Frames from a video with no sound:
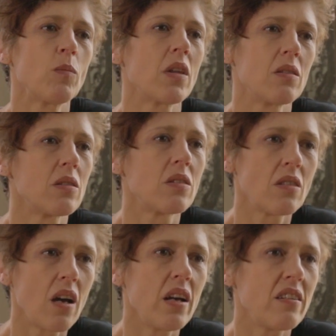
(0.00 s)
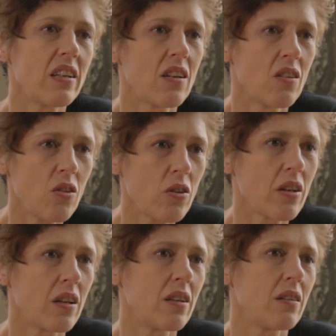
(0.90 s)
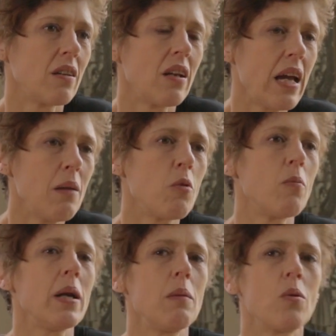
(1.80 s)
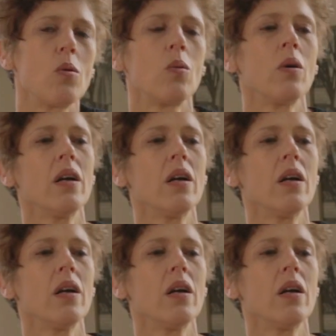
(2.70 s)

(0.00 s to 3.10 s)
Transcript: that society can look at it and label people